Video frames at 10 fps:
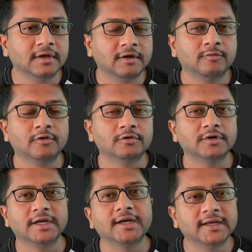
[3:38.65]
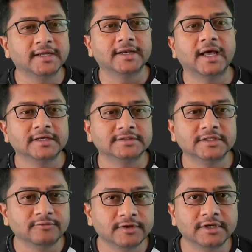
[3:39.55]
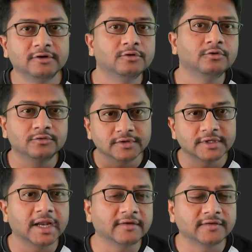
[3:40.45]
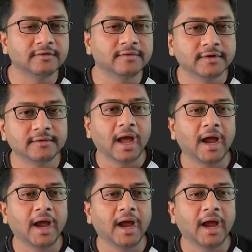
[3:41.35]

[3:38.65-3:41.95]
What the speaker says: If you want to create any class, then we need to use the class keyword,